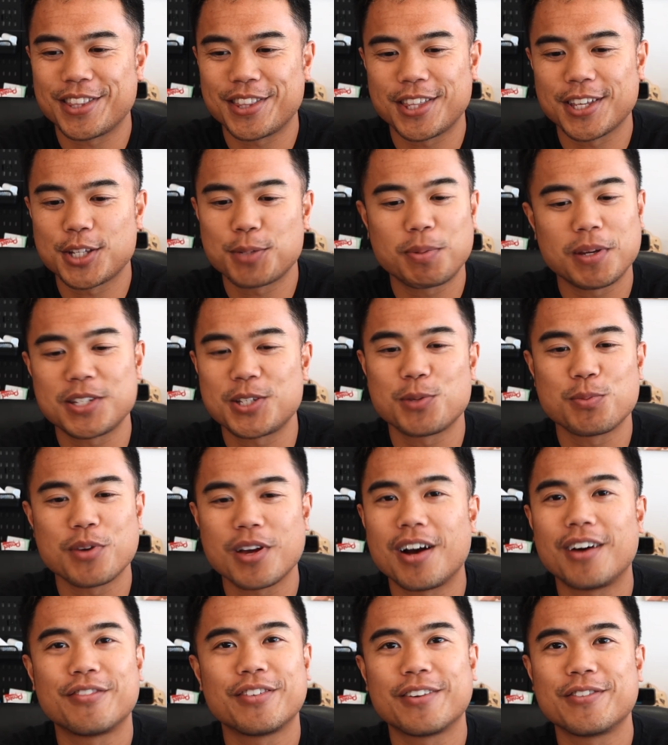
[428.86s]
This pisses
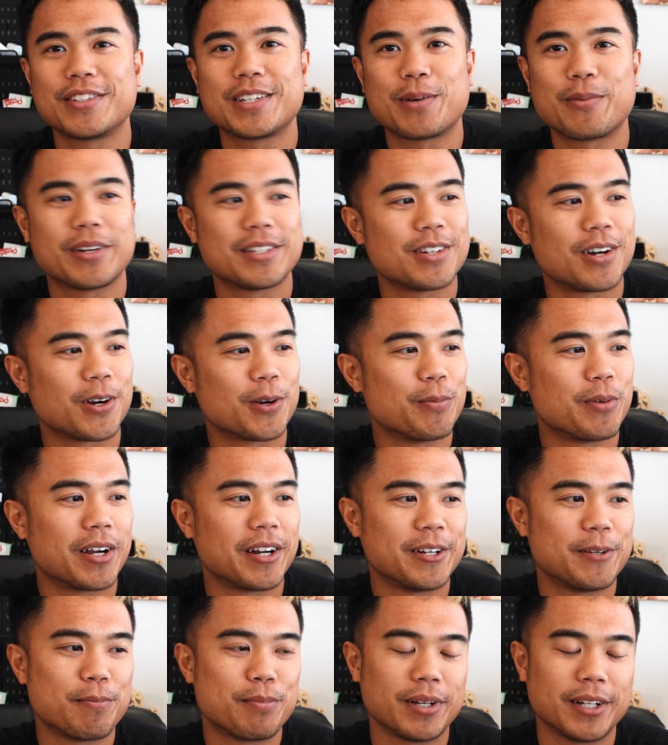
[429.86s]
me off every time I talk
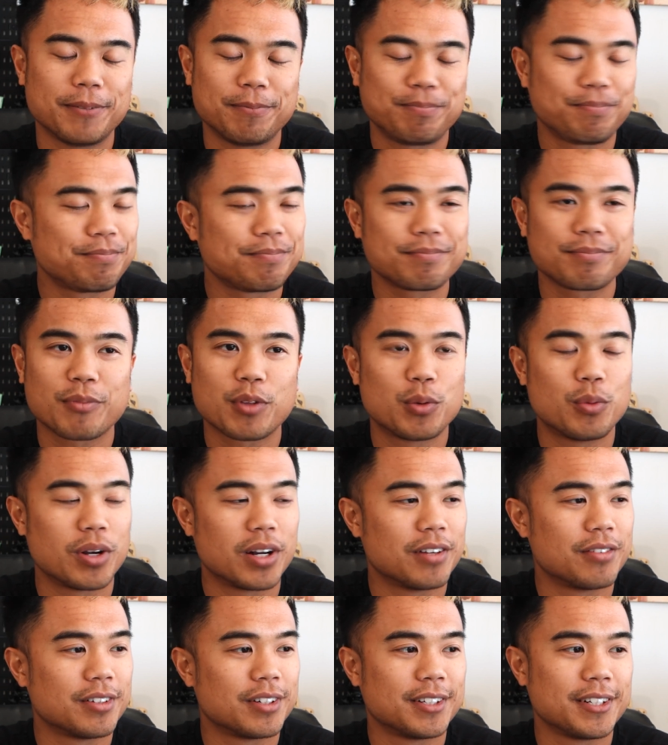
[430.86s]
about it, but
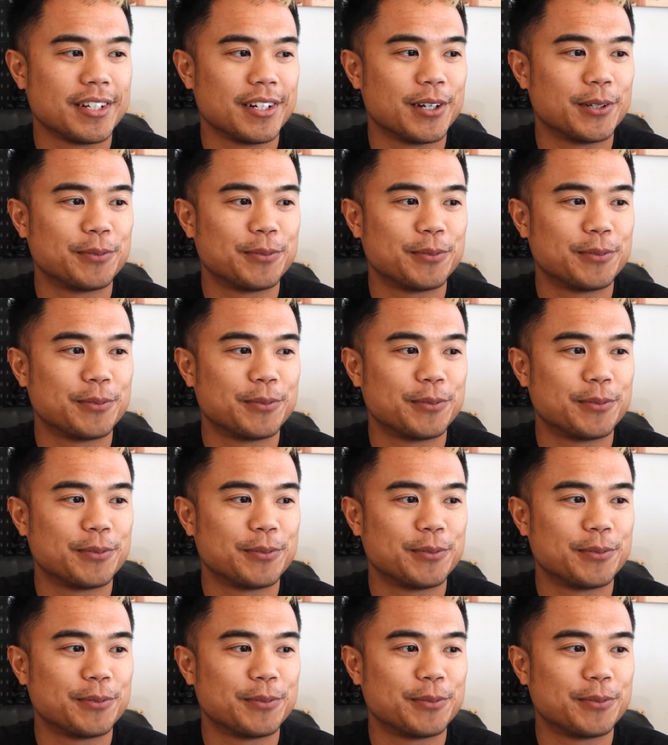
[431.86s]
whatever, you